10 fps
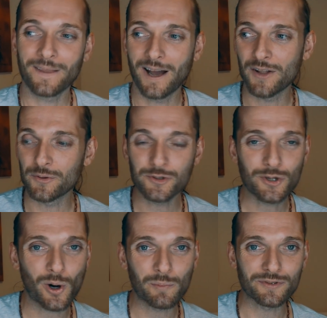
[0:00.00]
are those
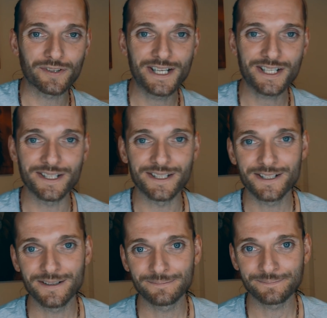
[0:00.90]

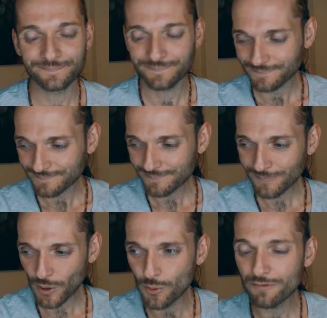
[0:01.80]
corporations
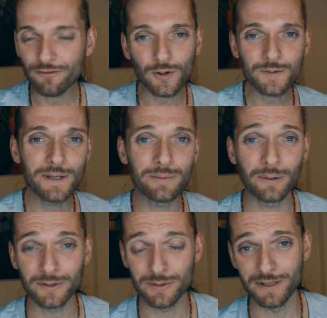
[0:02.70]
who force people
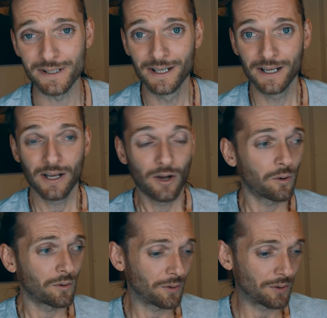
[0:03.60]
to be
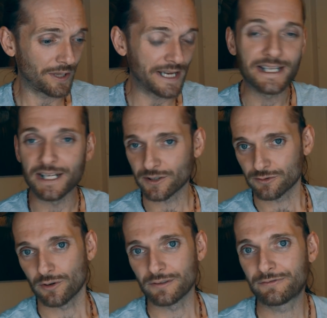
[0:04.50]
eating the
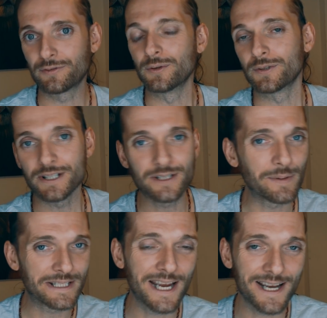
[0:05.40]
wrong foods and to be
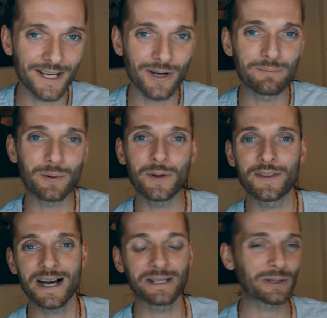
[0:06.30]
taking on board
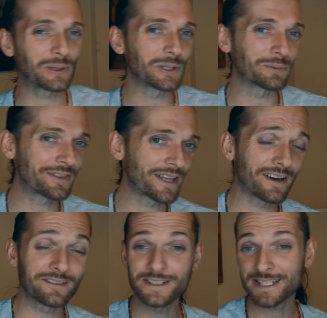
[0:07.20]
the alcohol with their
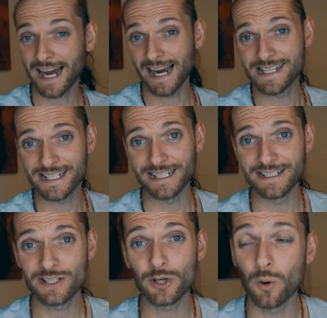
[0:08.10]
advertising
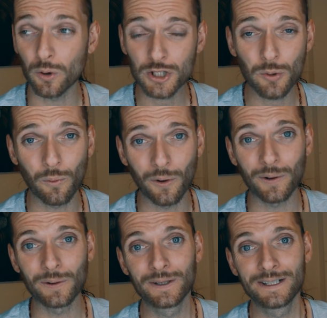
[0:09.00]
and to go to war.